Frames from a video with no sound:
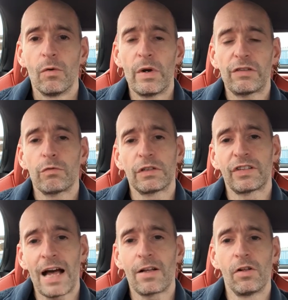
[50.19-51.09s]
which will
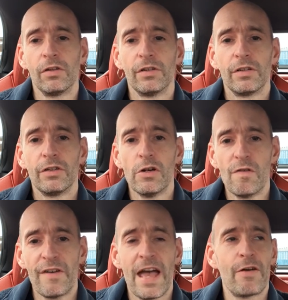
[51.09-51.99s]
tackle
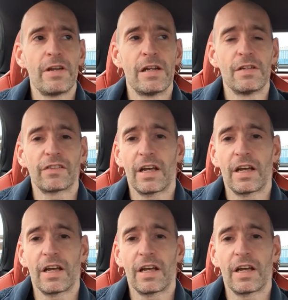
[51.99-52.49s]
new variants,